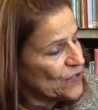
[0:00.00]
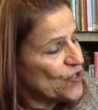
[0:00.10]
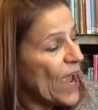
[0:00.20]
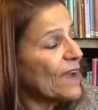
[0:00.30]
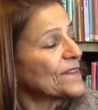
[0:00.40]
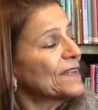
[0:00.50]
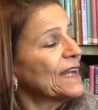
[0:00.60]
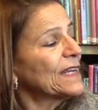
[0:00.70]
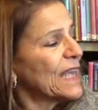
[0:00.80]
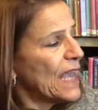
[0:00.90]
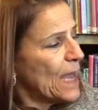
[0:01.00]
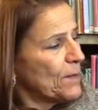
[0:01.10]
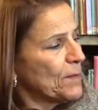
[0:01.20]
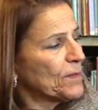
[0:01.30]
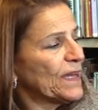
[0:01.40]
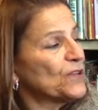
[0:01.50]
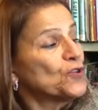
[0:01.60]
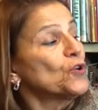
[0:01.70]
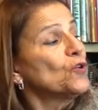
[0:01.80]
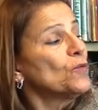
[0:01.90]
Jackson and Cammy play
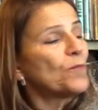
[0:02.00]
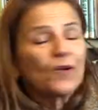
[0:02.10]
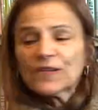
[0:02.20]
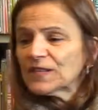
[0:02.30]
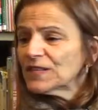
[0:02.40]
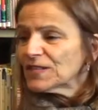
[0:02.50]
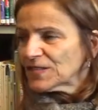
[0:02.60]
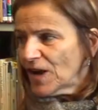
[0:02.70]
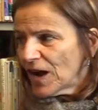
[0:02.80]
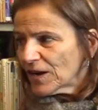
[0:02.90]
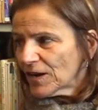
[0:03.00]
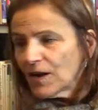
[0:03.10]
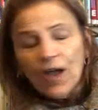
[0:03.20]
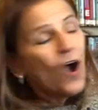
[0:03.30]
two-person soccer